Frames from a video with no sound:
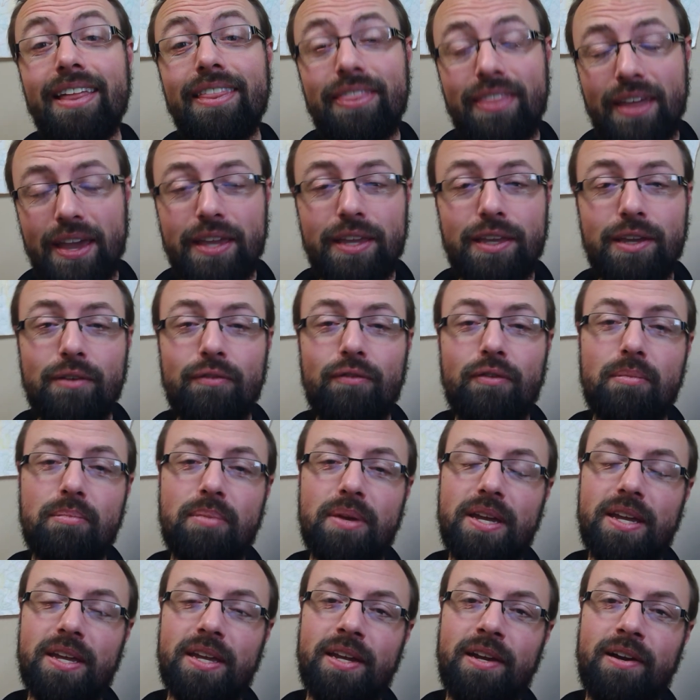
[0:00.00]
Thank you for
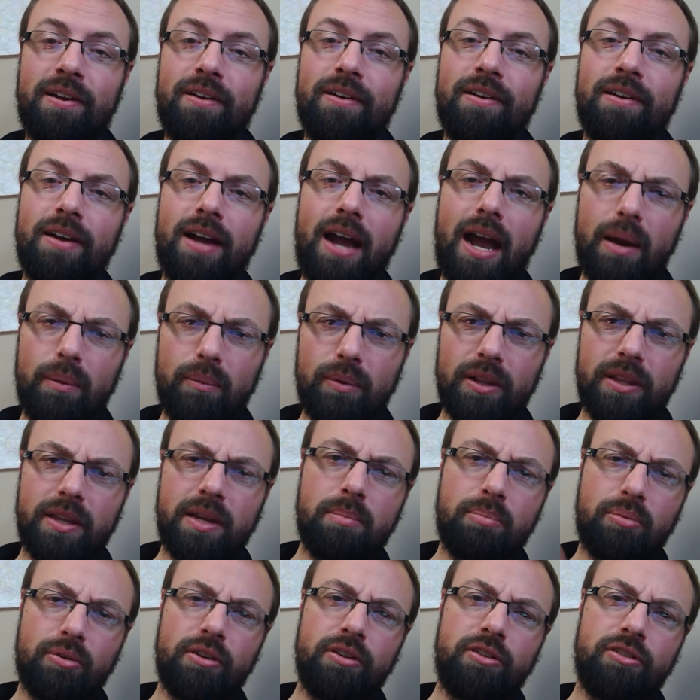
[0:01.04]
being here. I really
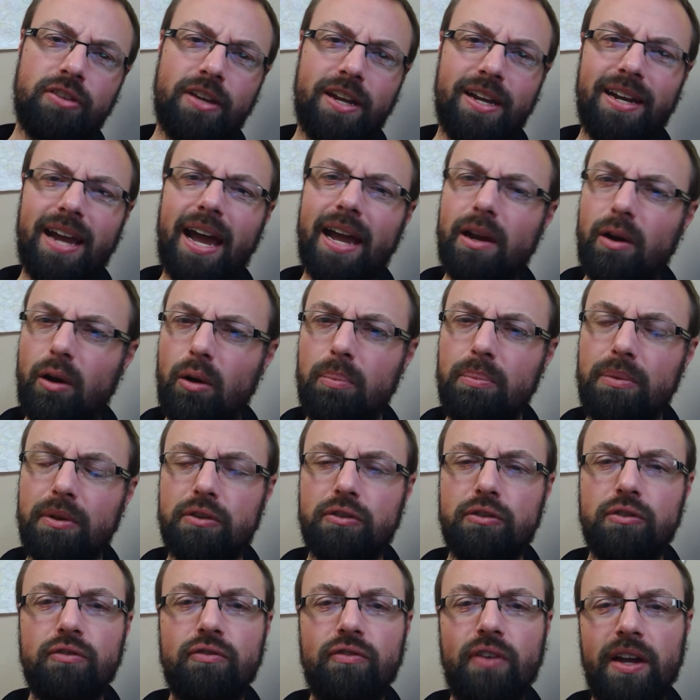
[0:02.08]
appreciate it. I hope
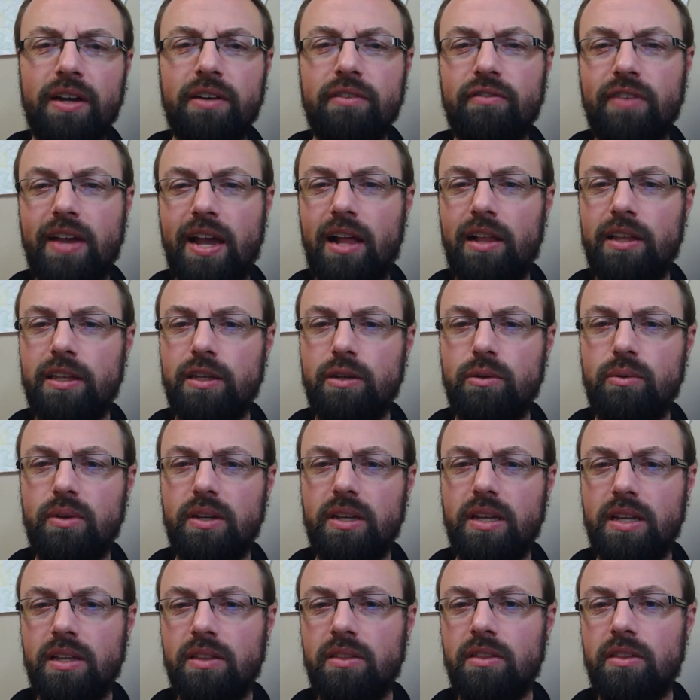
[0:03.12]
that you find value
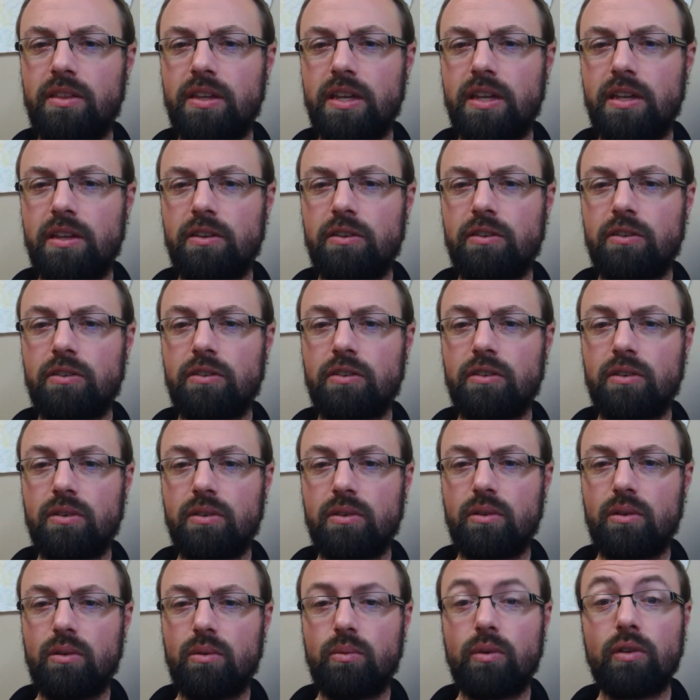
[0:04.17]
in these
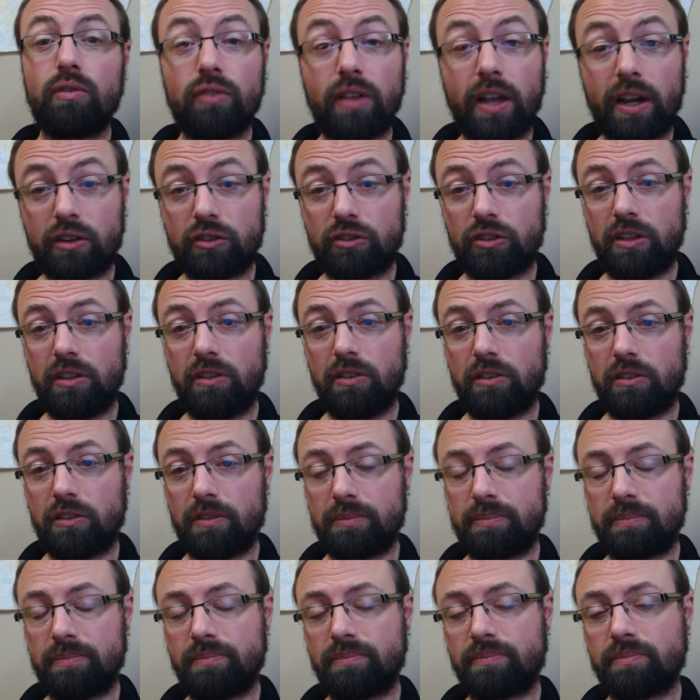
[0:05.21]
reflections.
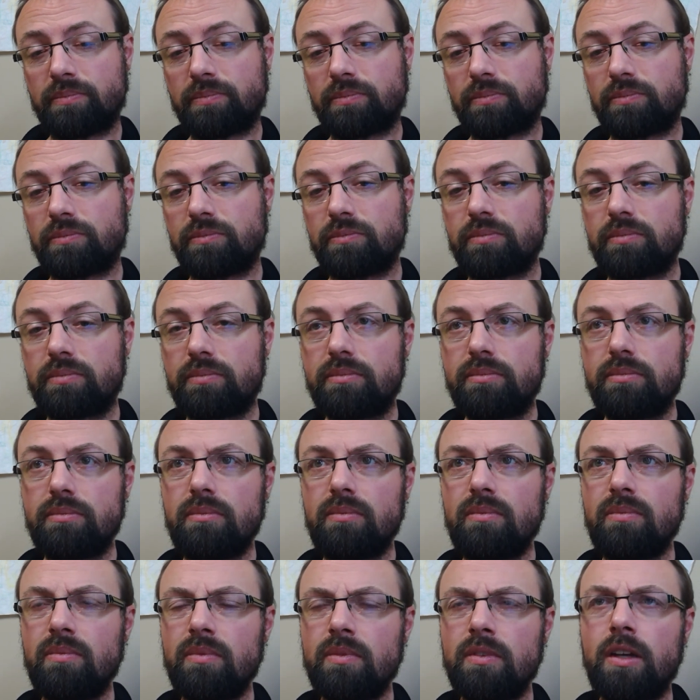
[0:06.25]

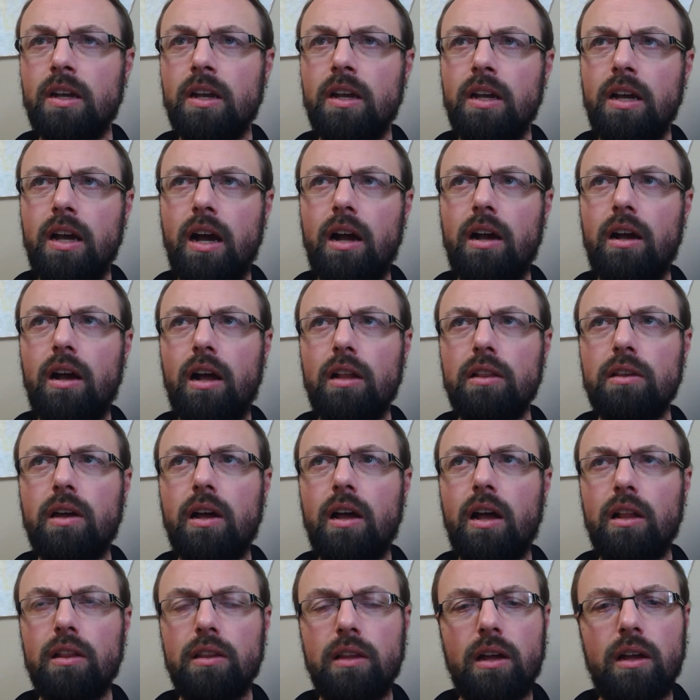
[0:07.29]
This
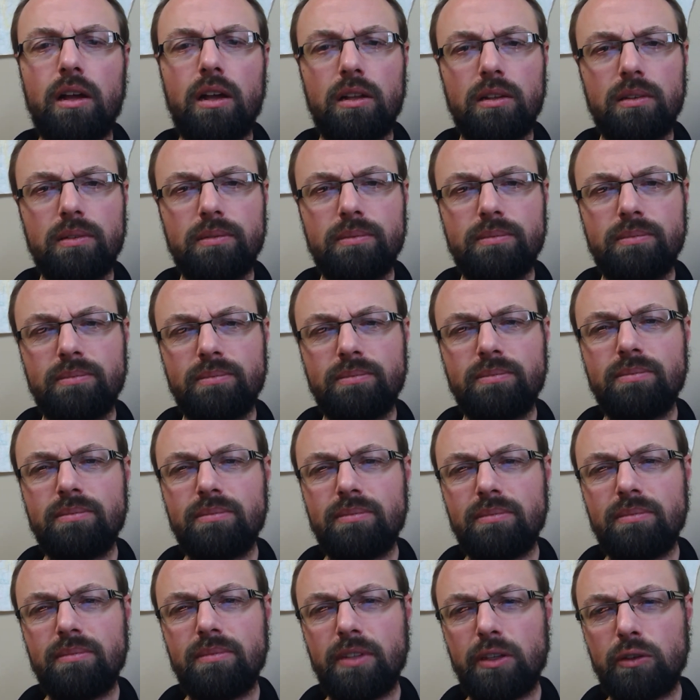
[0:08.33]

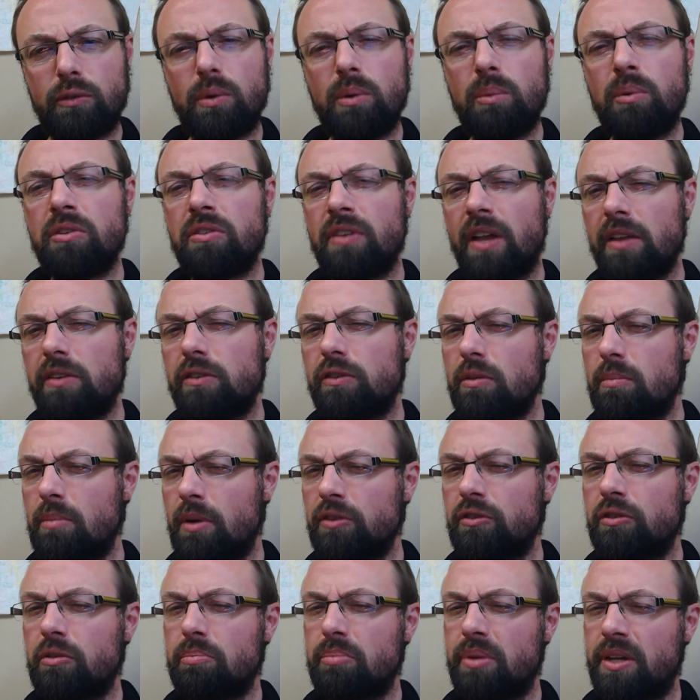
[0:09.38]
one was not so
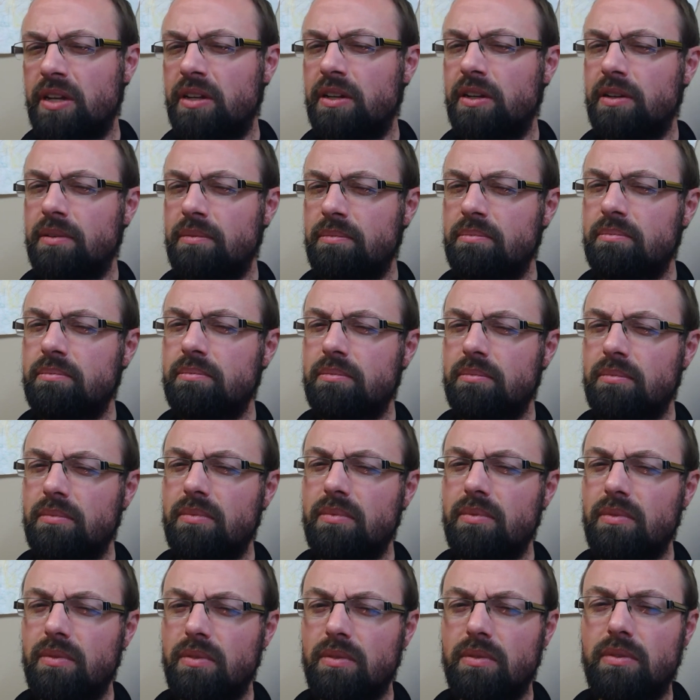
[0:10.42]
much opinion.
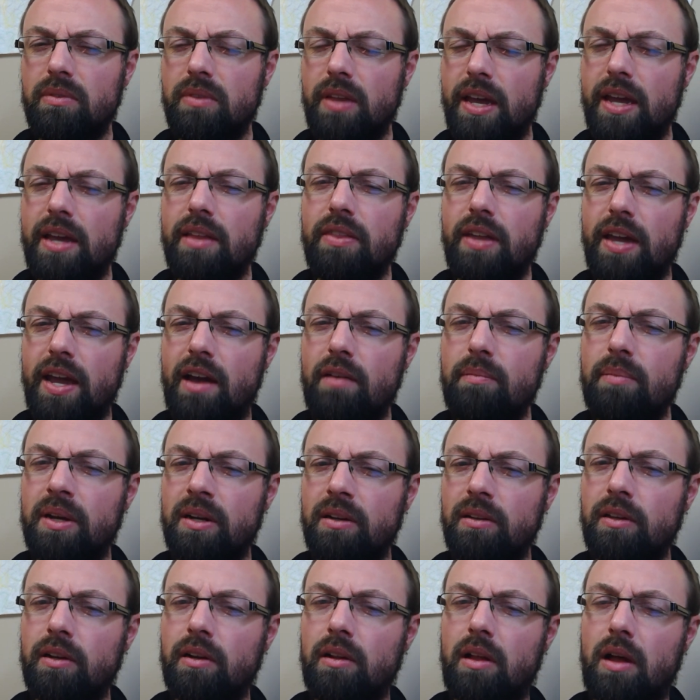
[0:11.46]
They have been
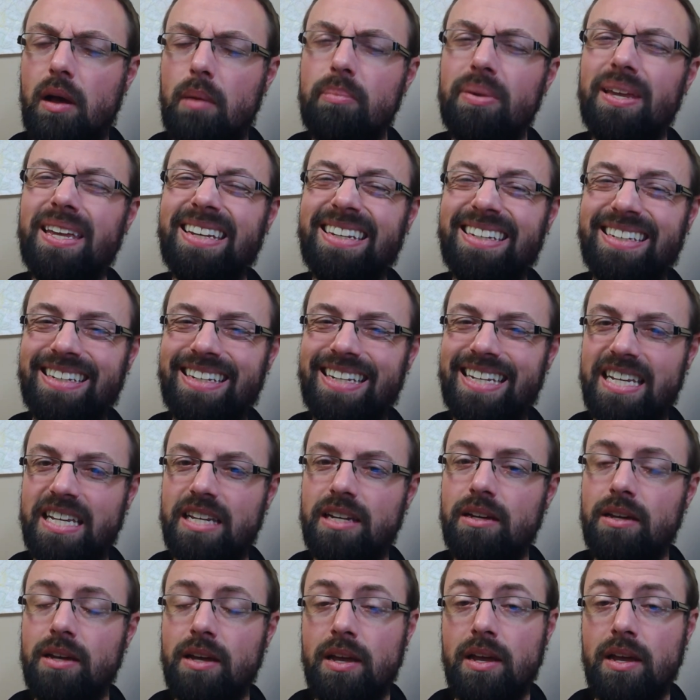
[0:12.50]
a little opinion-y.